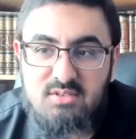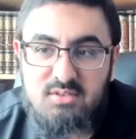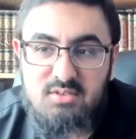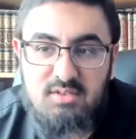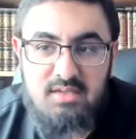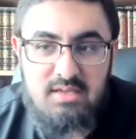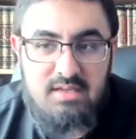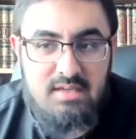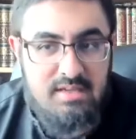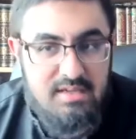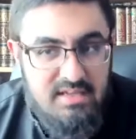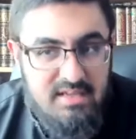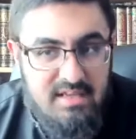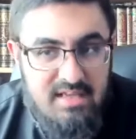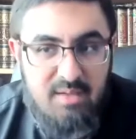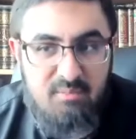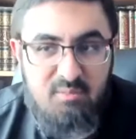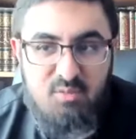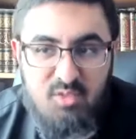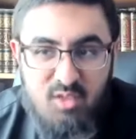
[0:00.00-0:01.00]
So he
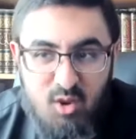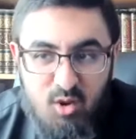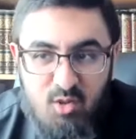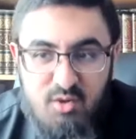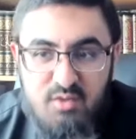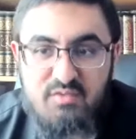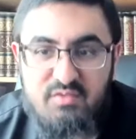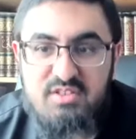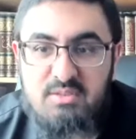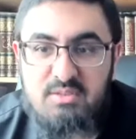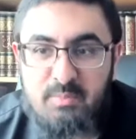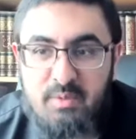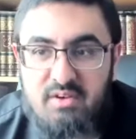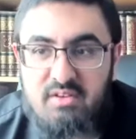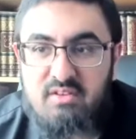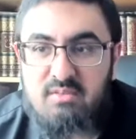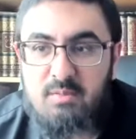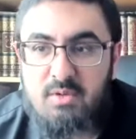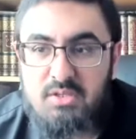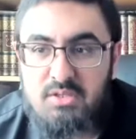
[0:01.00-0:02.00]
comes with a lot of
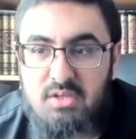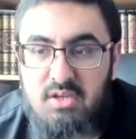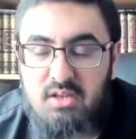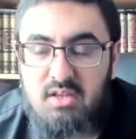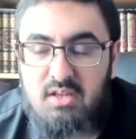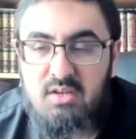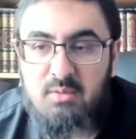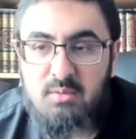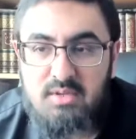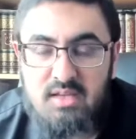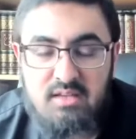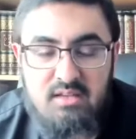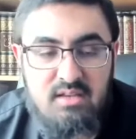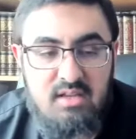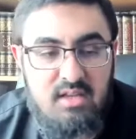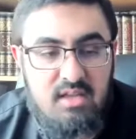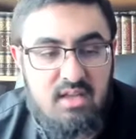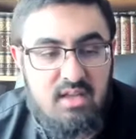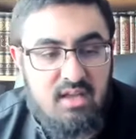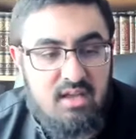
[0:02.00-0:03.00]
experience, mashallah. We
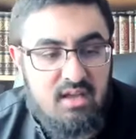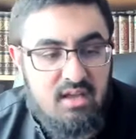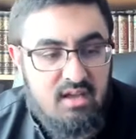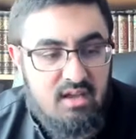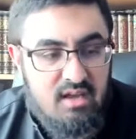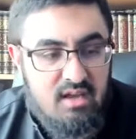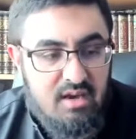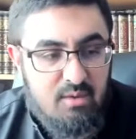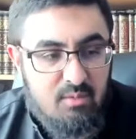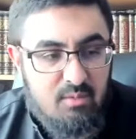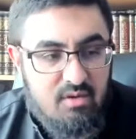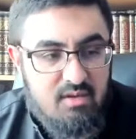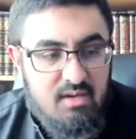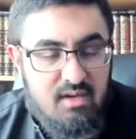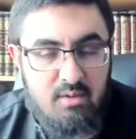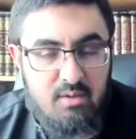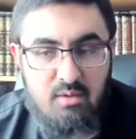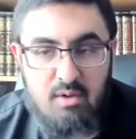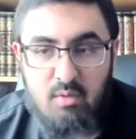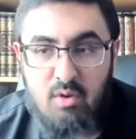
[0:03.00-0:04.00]
had
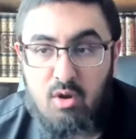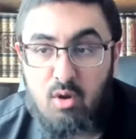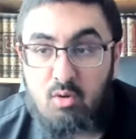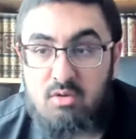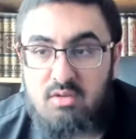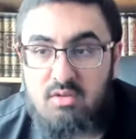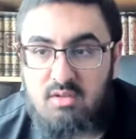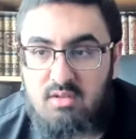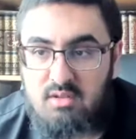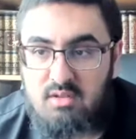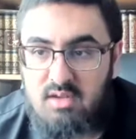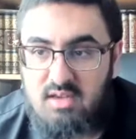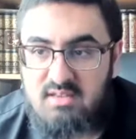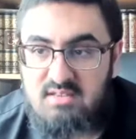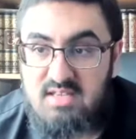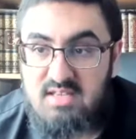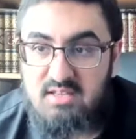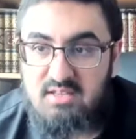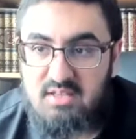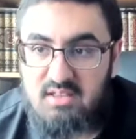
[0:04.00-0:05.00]
our local
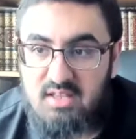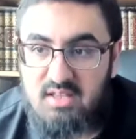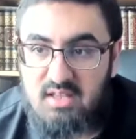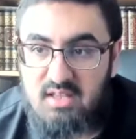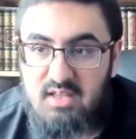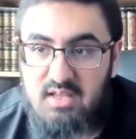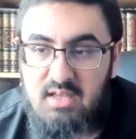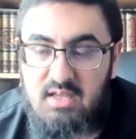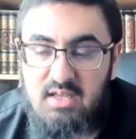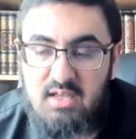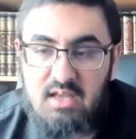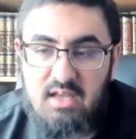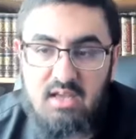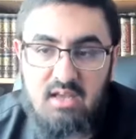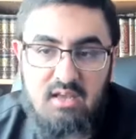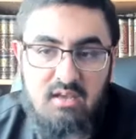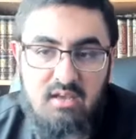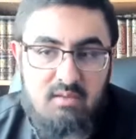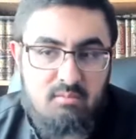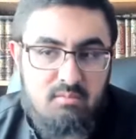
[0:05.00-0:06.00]
asatidha,
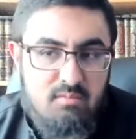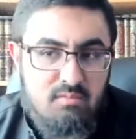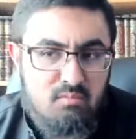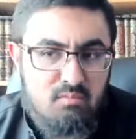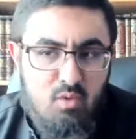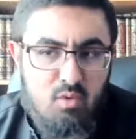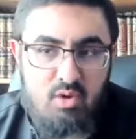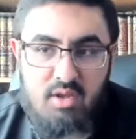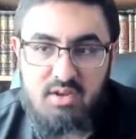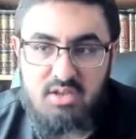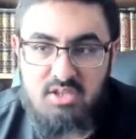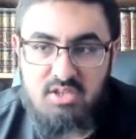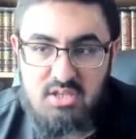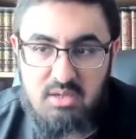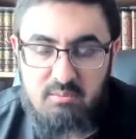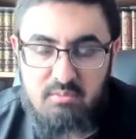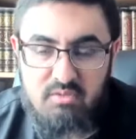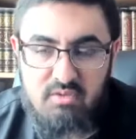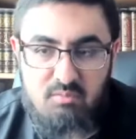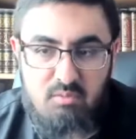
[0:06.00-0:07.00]
Maulana
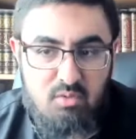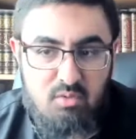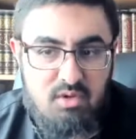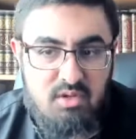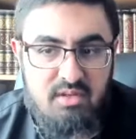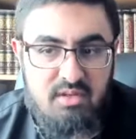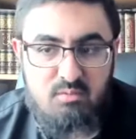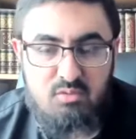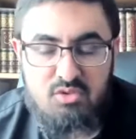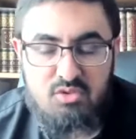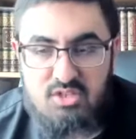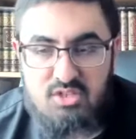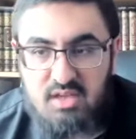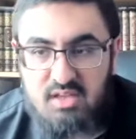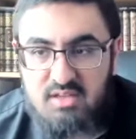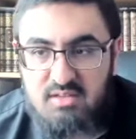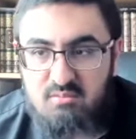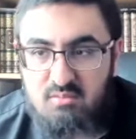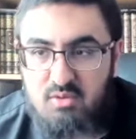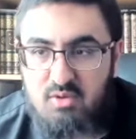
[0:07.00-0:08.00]
Shams, Maulana
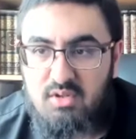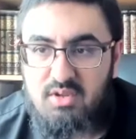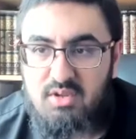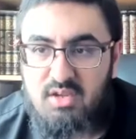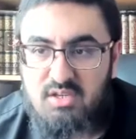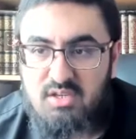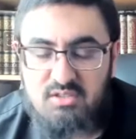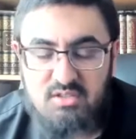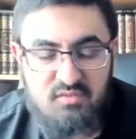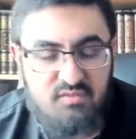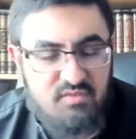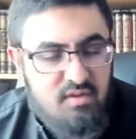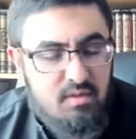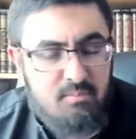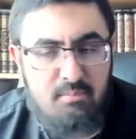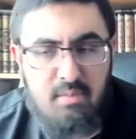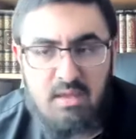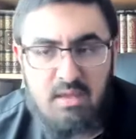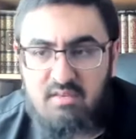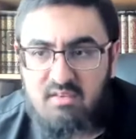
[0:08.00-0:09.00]
Mujahid, Maulana Ashraf,
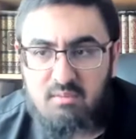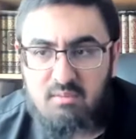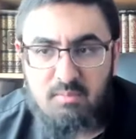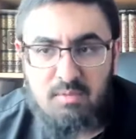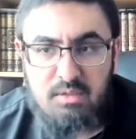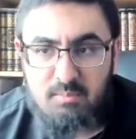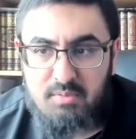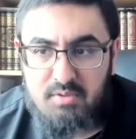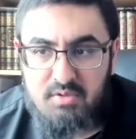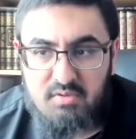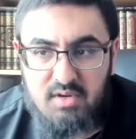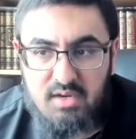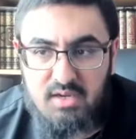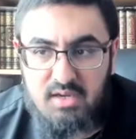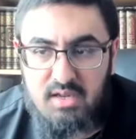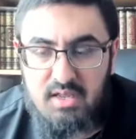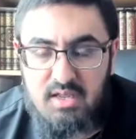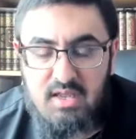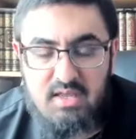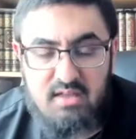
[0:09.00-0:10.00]
amazing people,
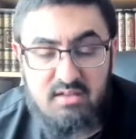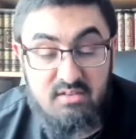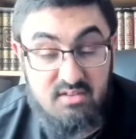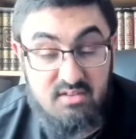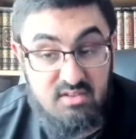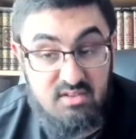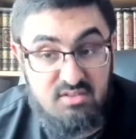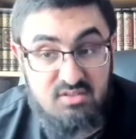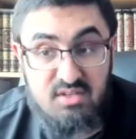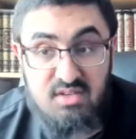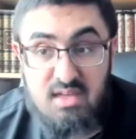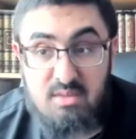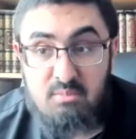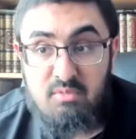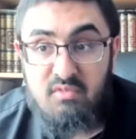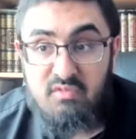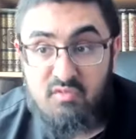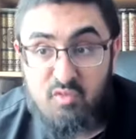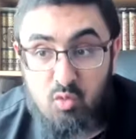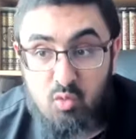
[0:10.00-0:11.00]
right? Just to
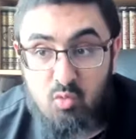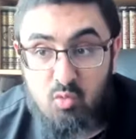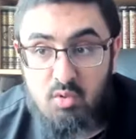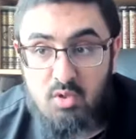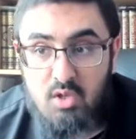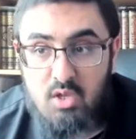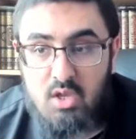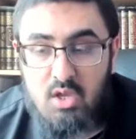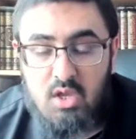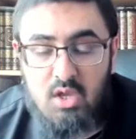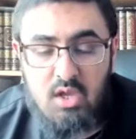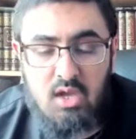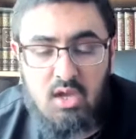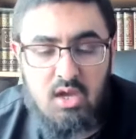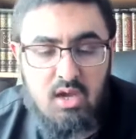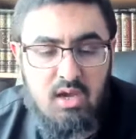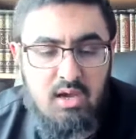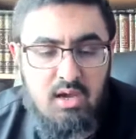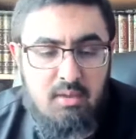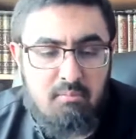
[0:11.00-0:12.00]
name a few,
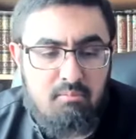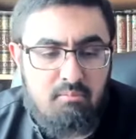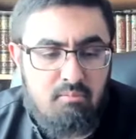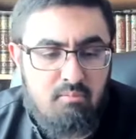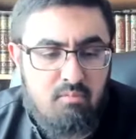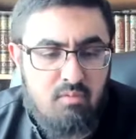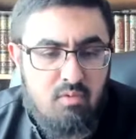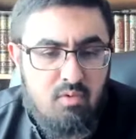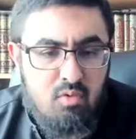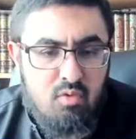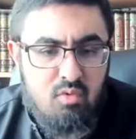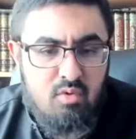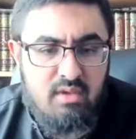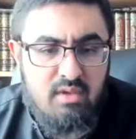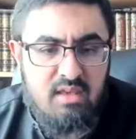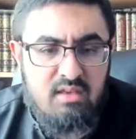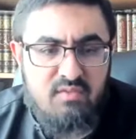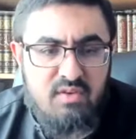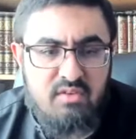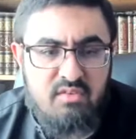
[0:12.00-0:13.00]
who
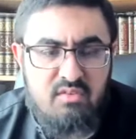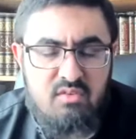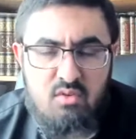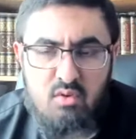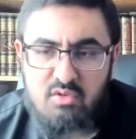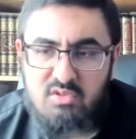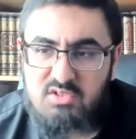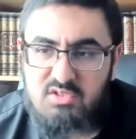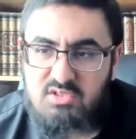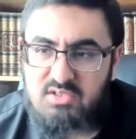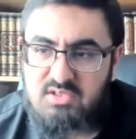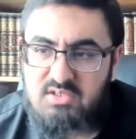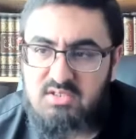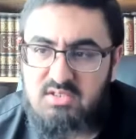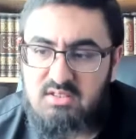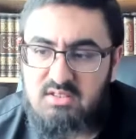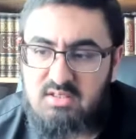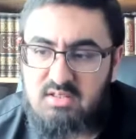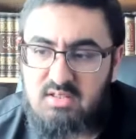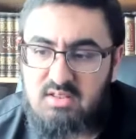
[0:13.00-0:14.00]
gave us not
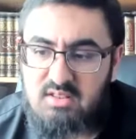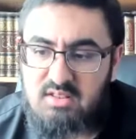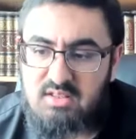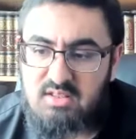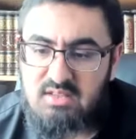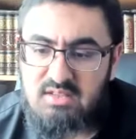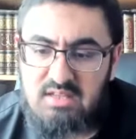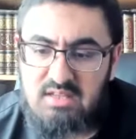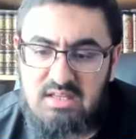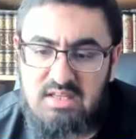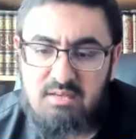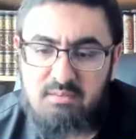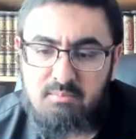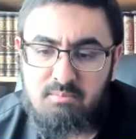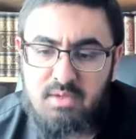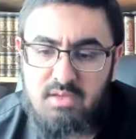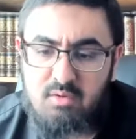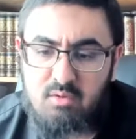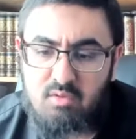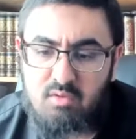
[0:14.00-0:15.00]
just the
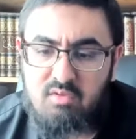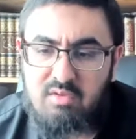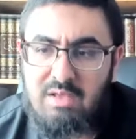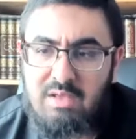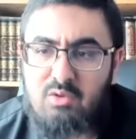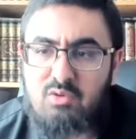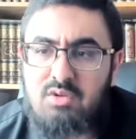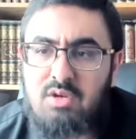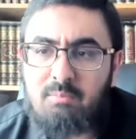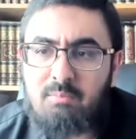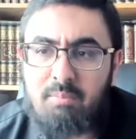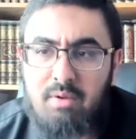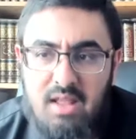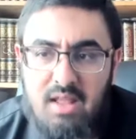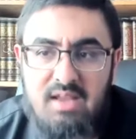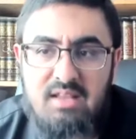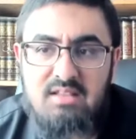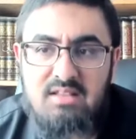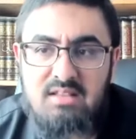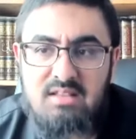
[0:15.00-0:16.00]
deen, but also how to
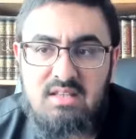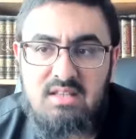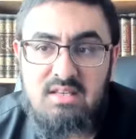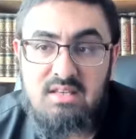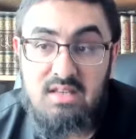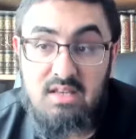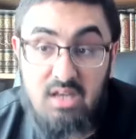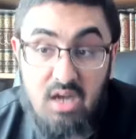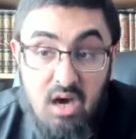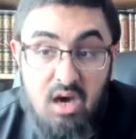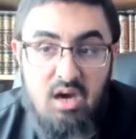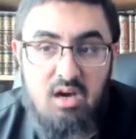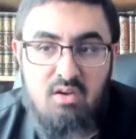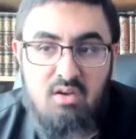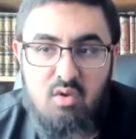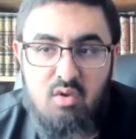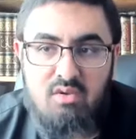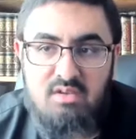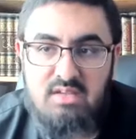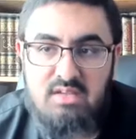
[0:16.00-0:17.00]
apply the deen in
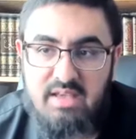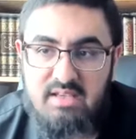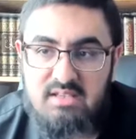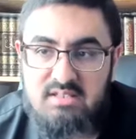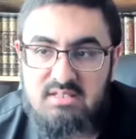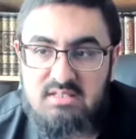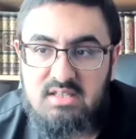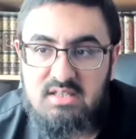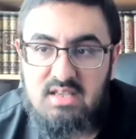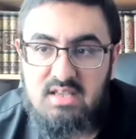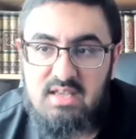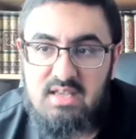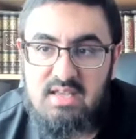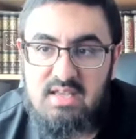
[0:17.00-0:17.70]
our context.